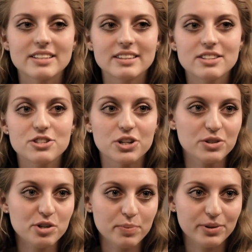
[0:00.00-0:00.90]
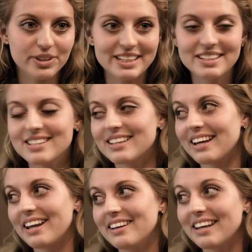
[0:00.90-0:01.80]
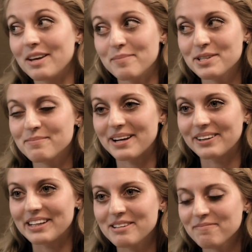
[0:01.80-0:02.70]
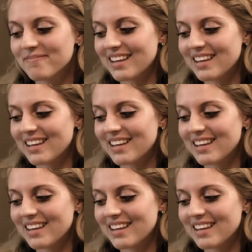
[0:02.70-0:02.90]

since Joe's a priest and Amy's married,